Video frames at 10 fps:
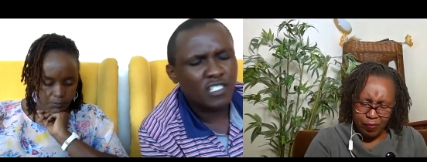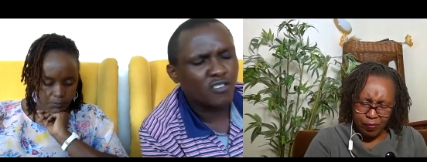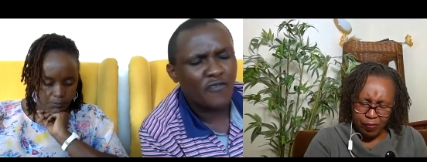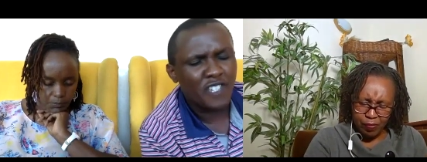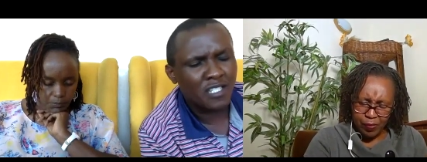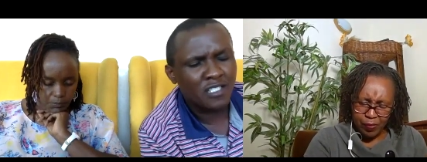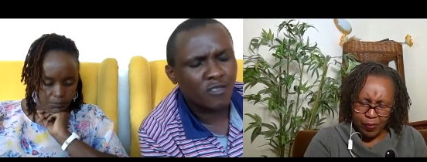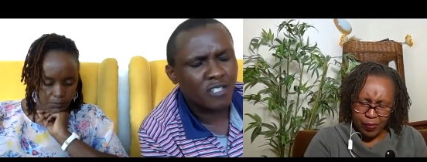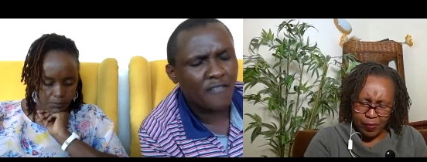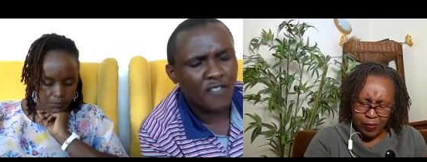Speaker 1: to to
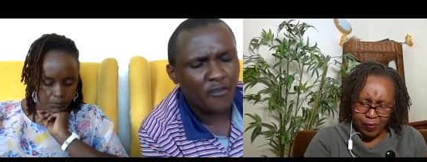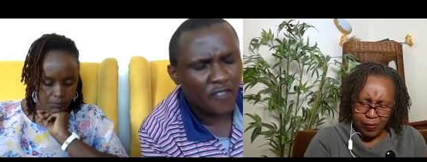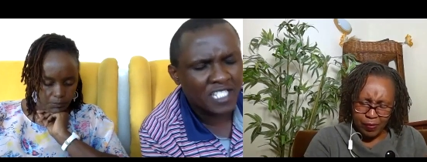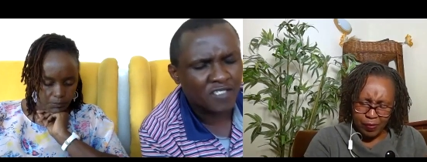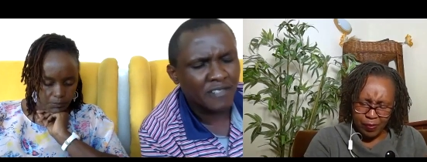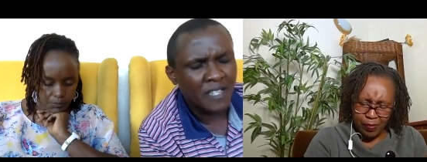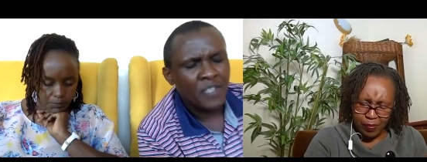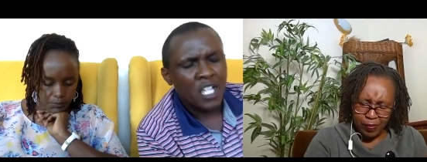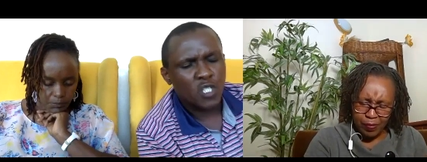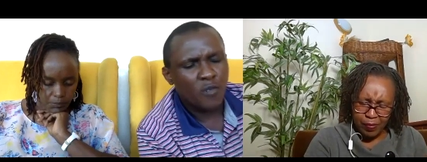give you victory.
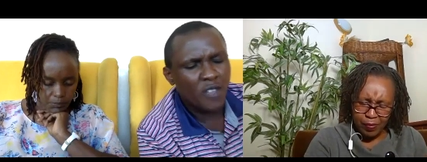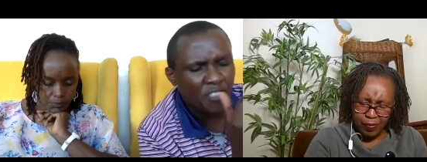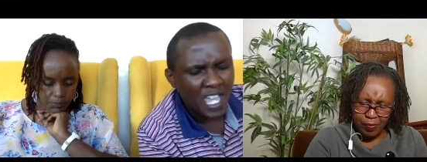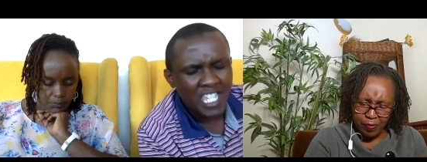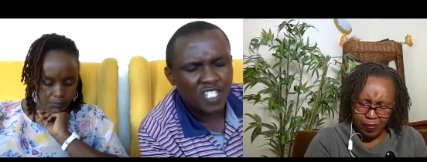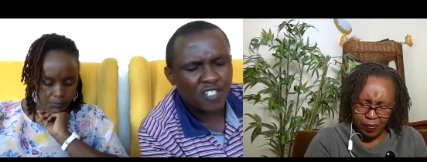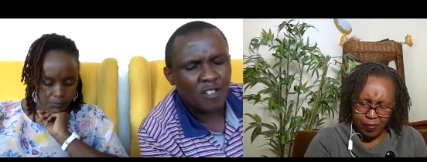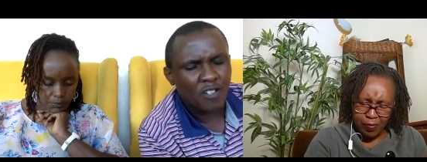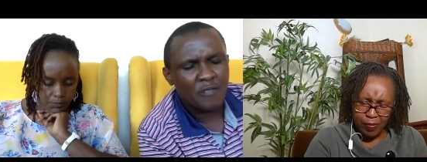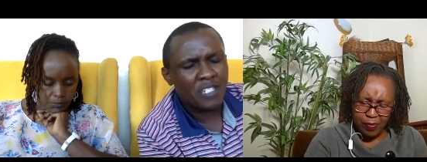So we thank you
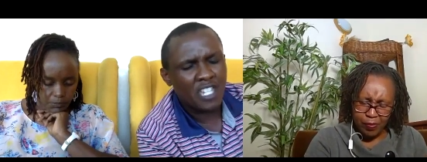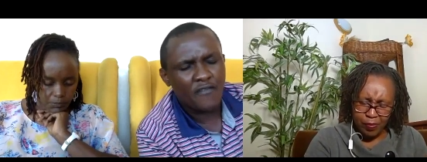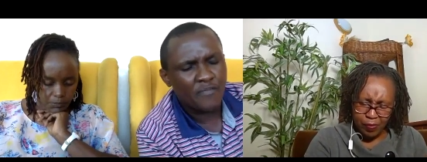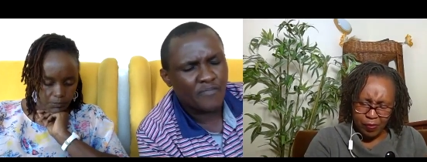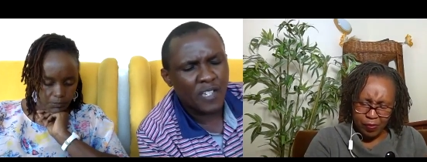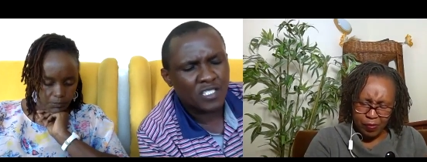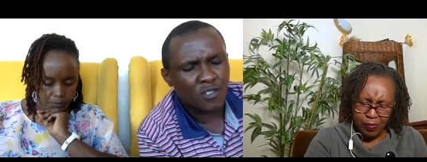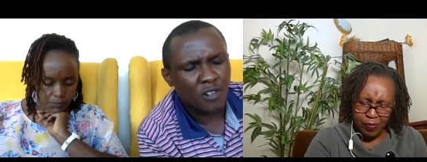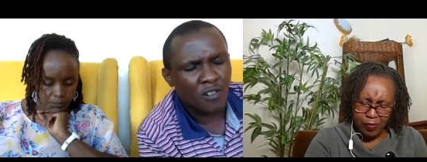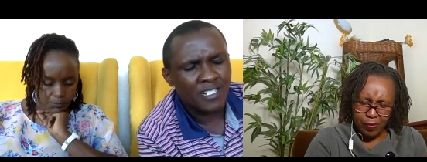and we give you praise, O oh
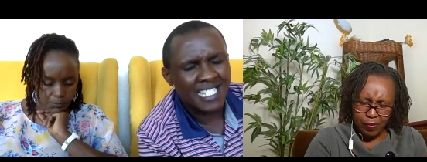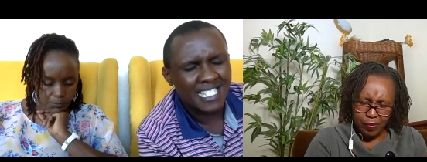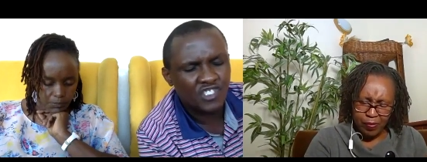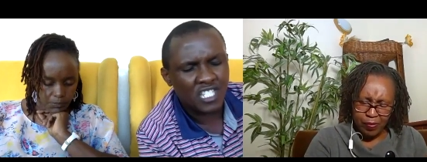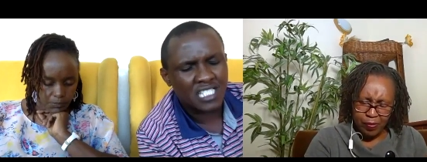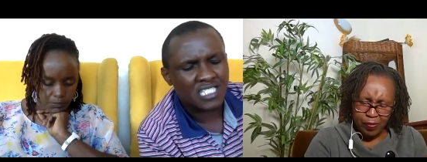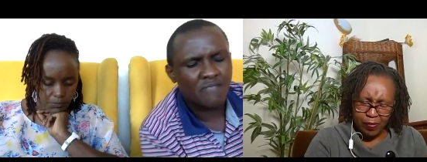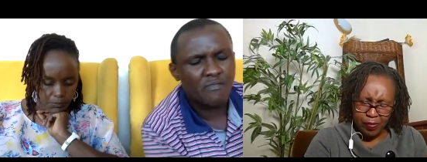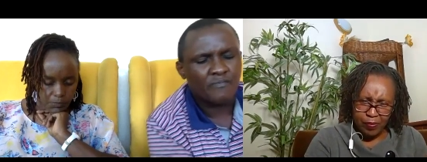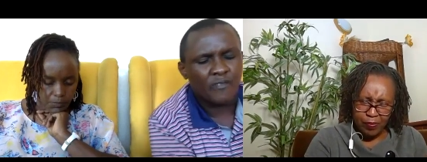Lord. In Jesus' name,
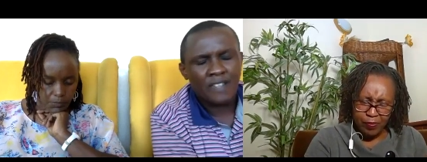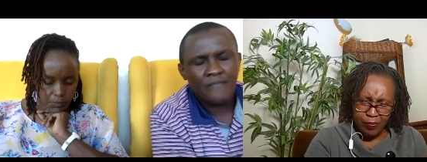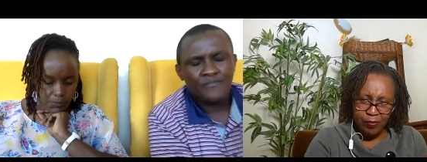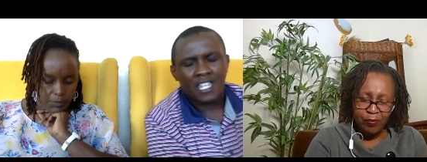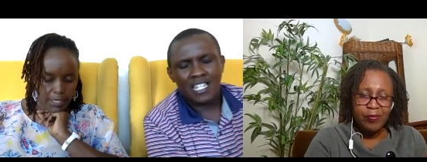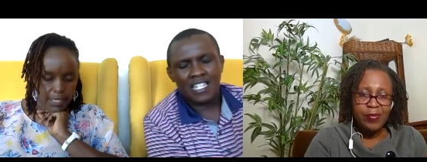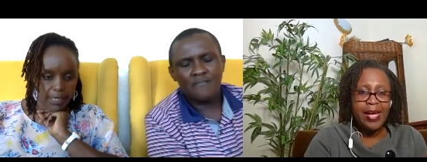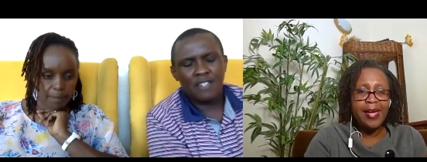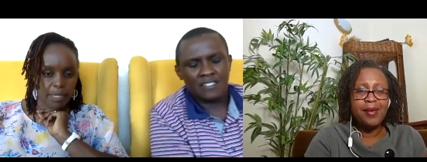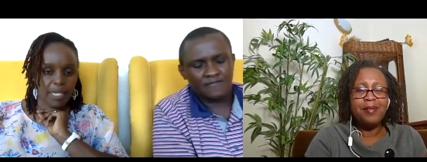we pray.
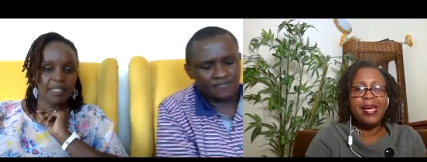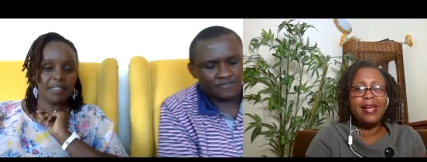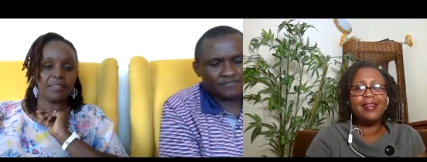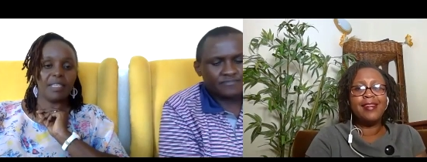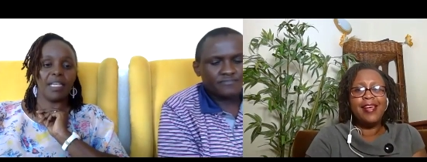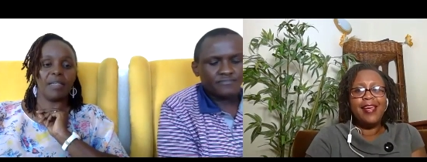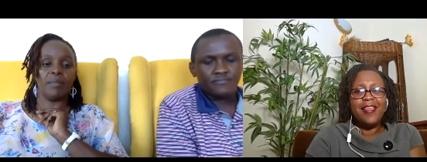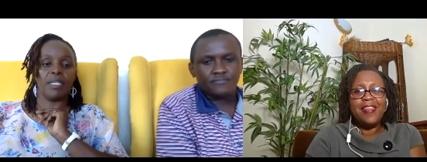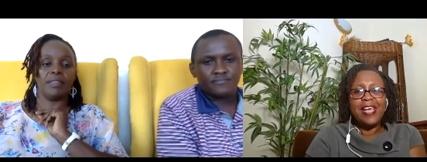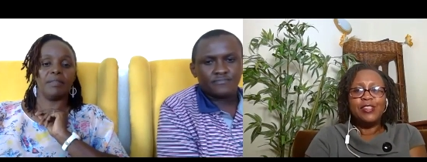Amen.
Speaker 2: Amen.
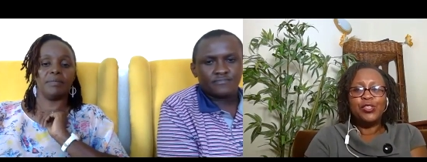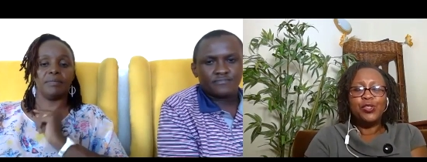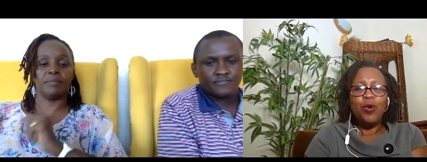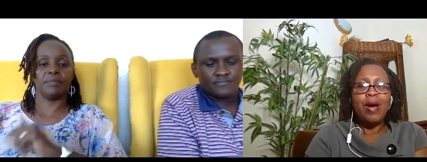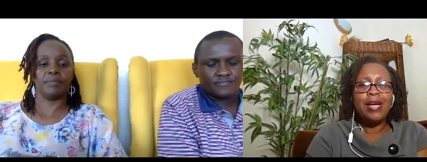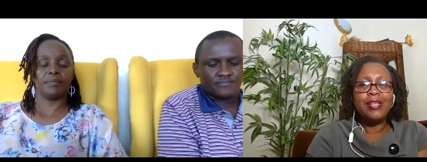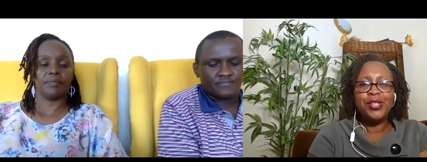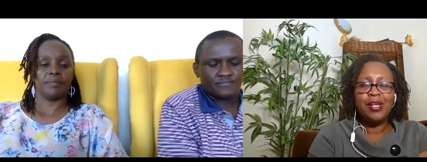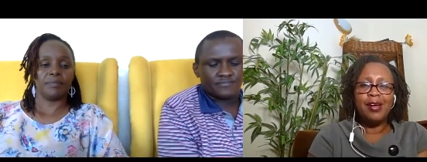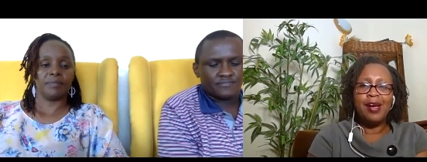Thank you so much
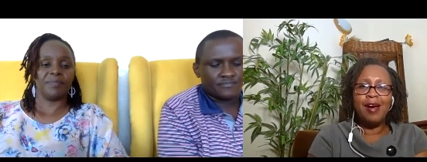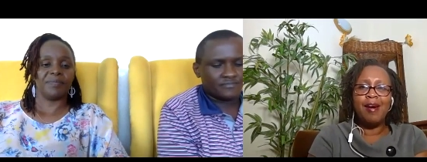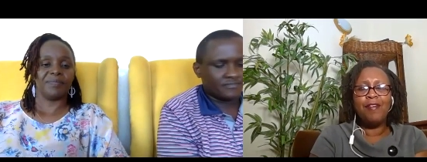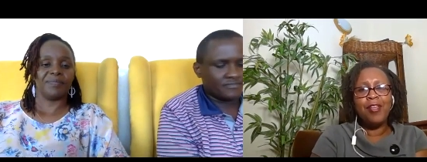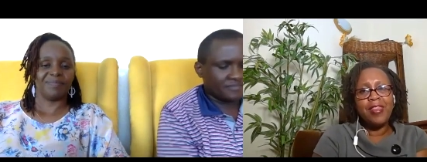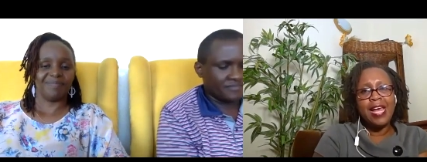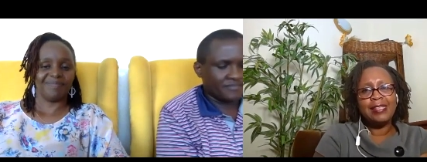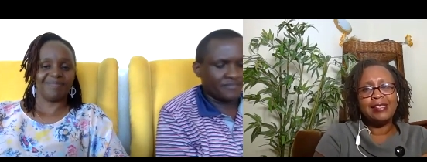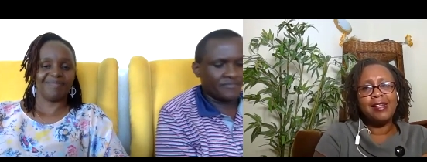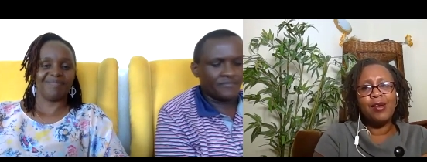uh, for
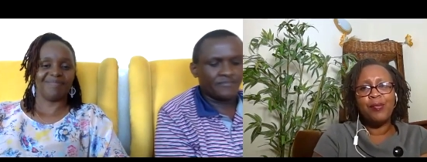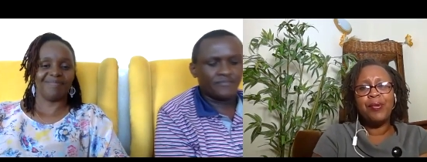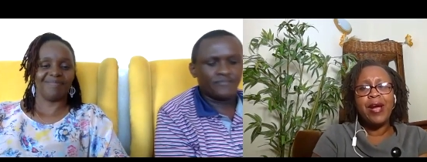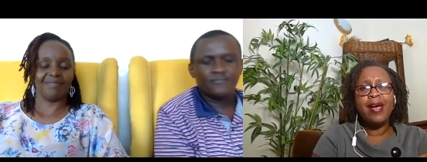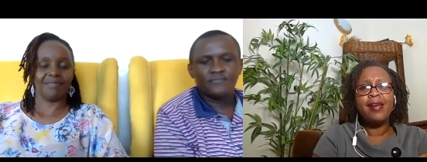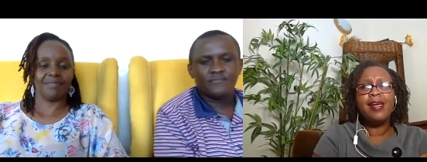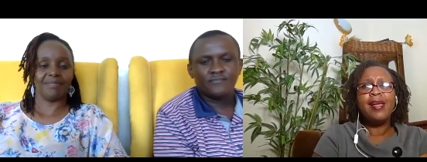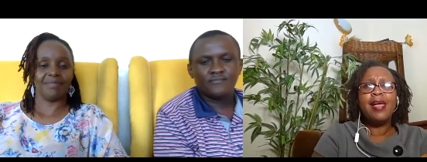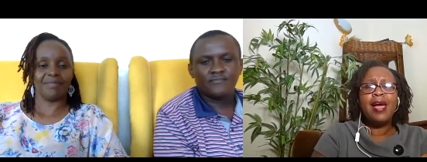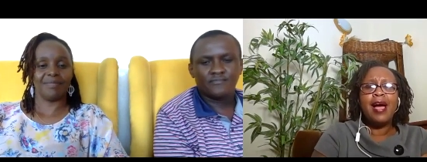that uh, prayer
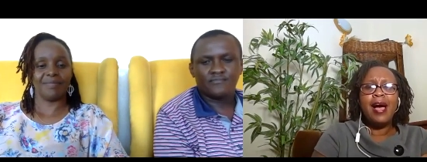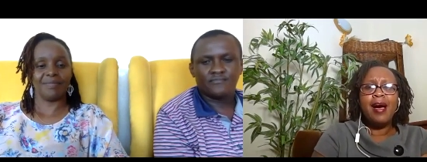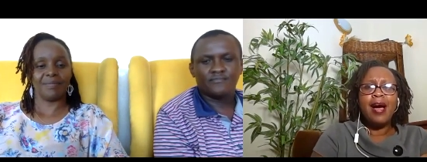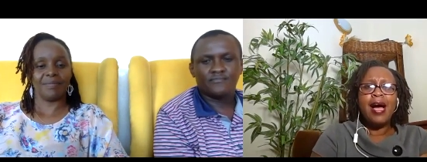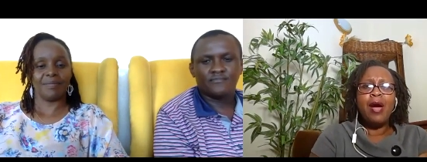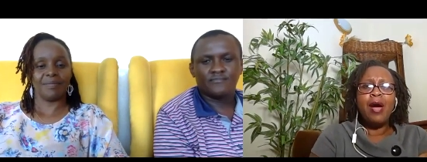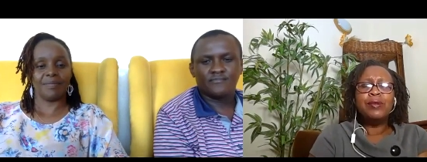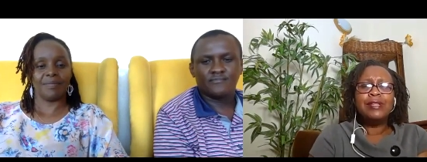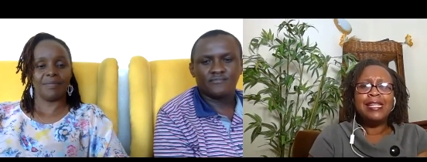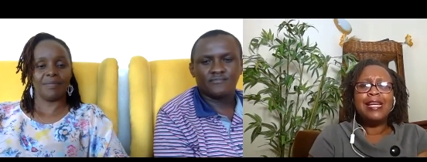uh, I would
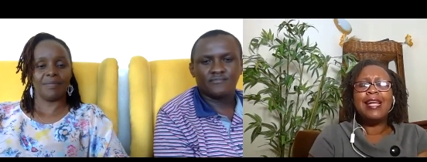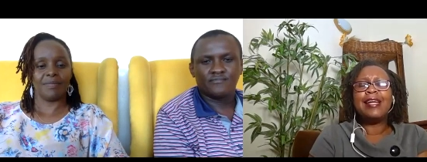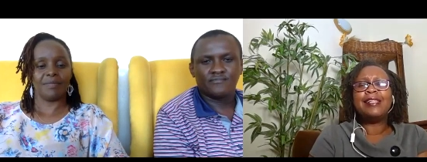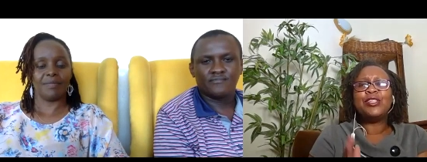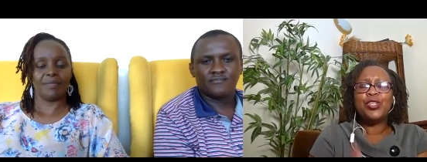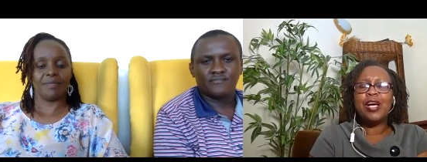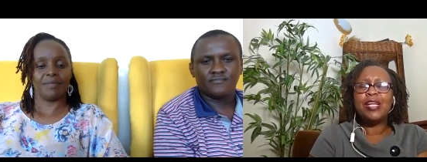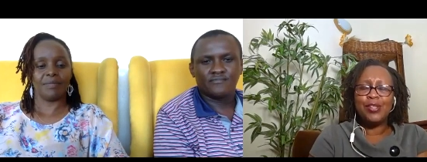say, let us trust